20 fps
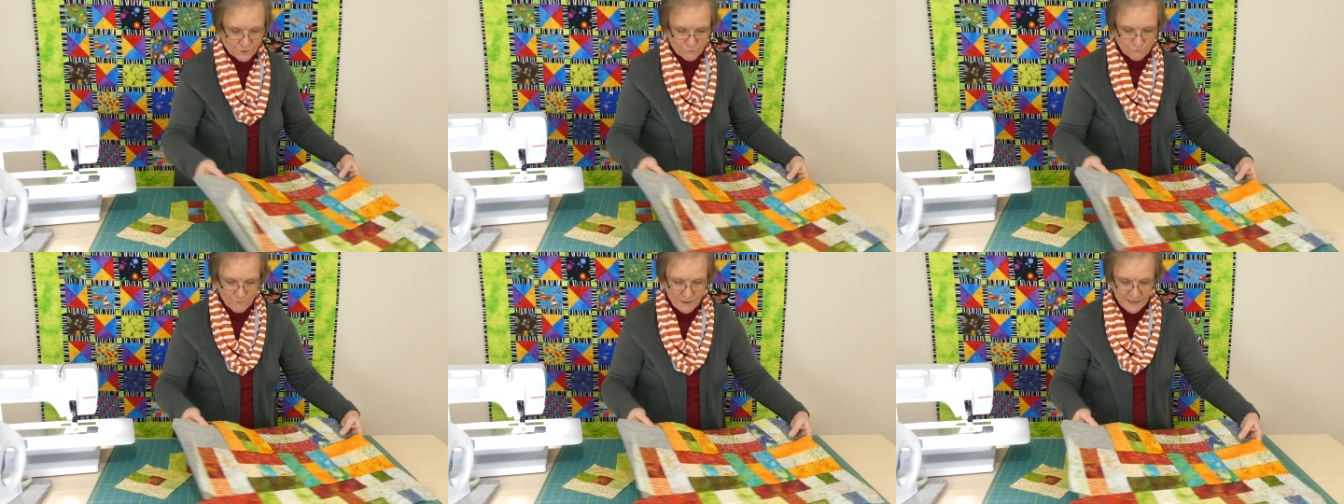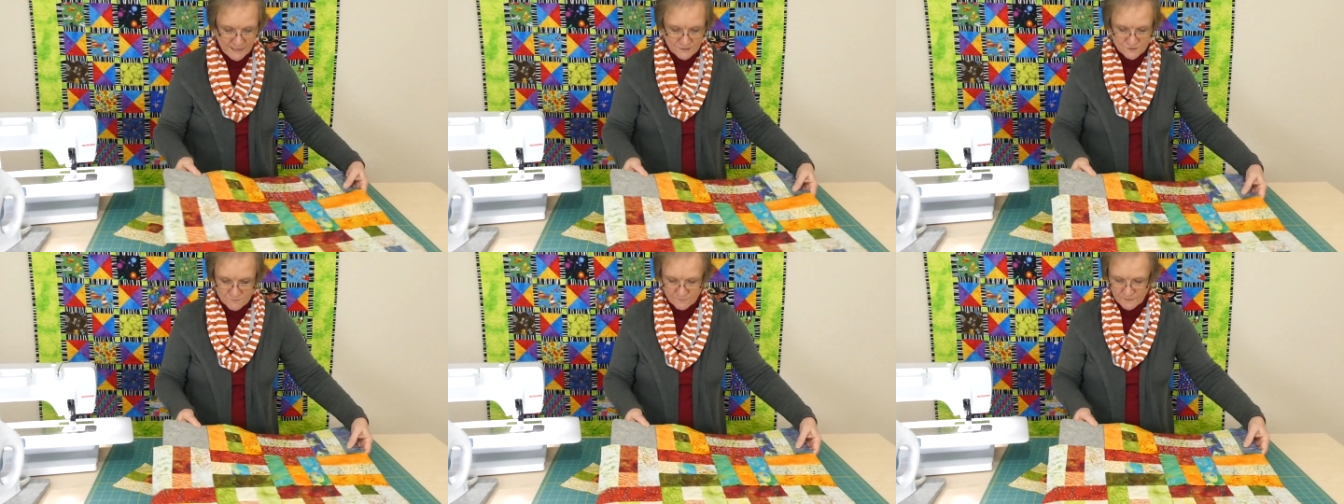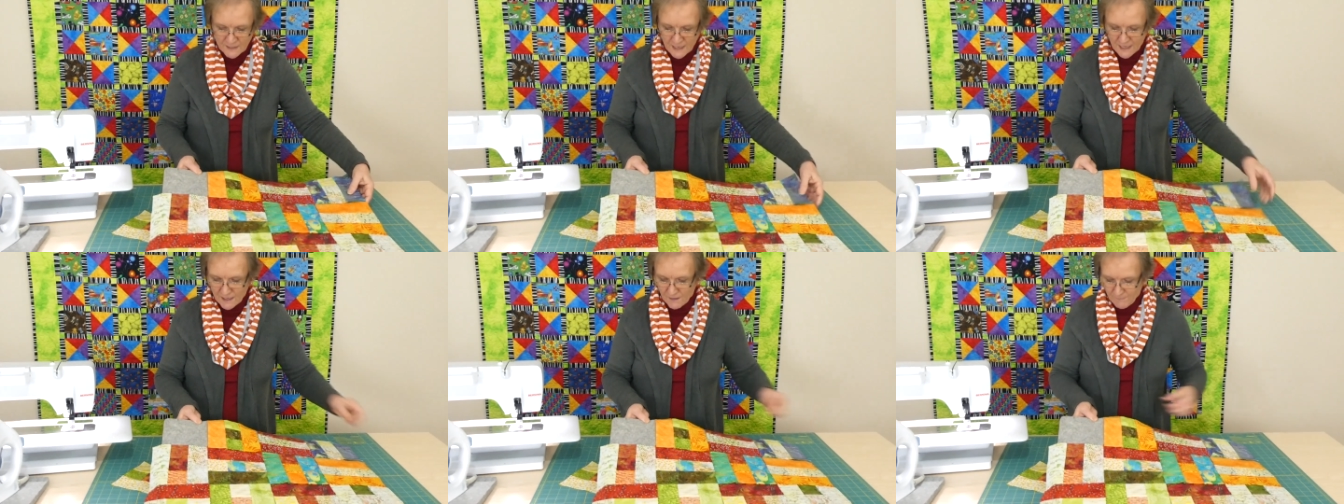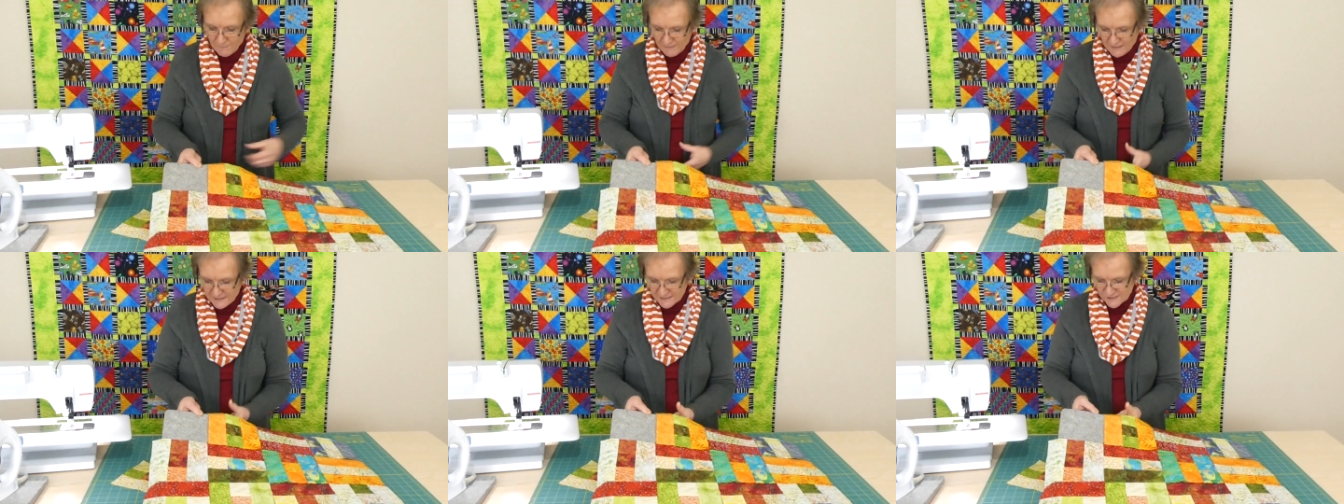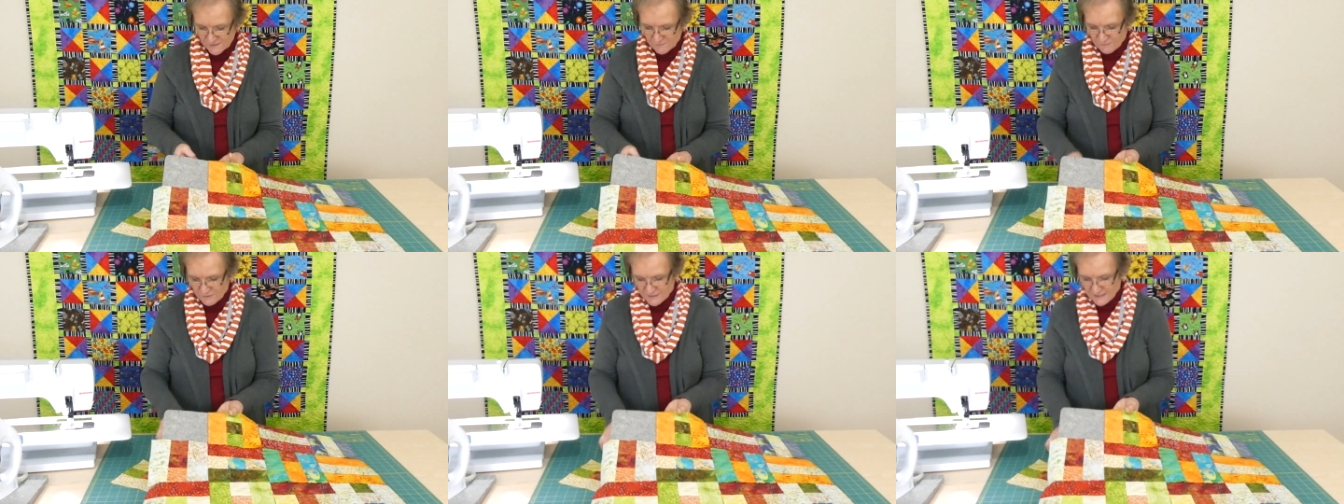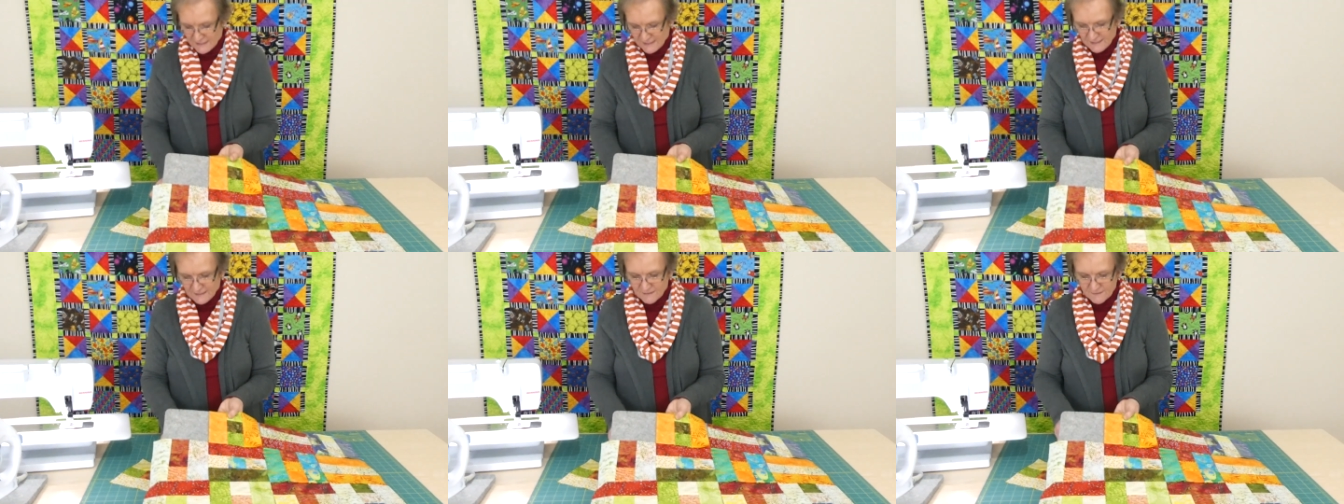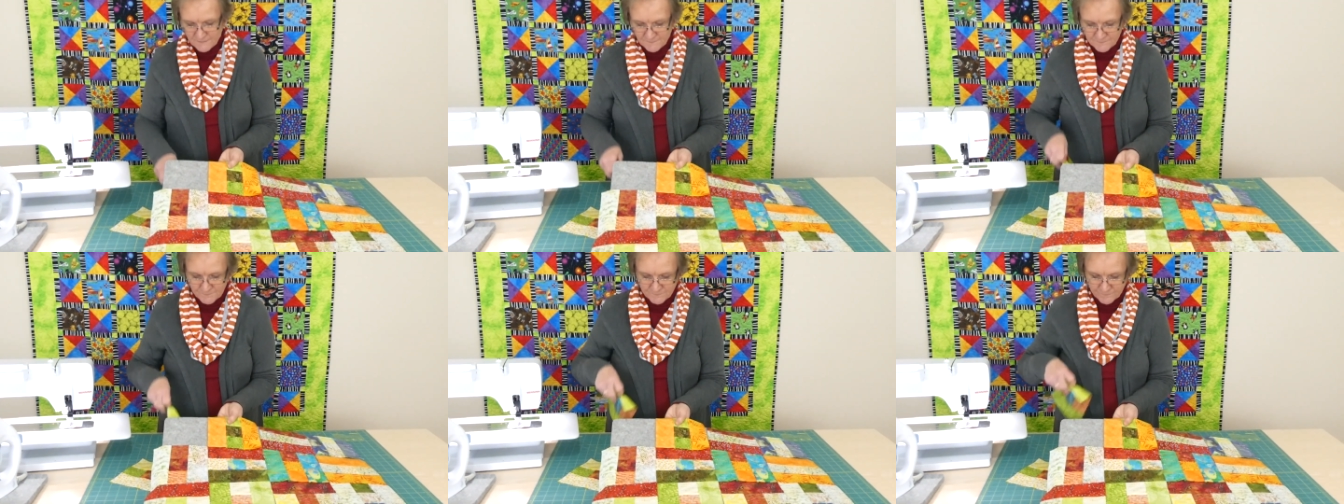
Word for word: random color placement here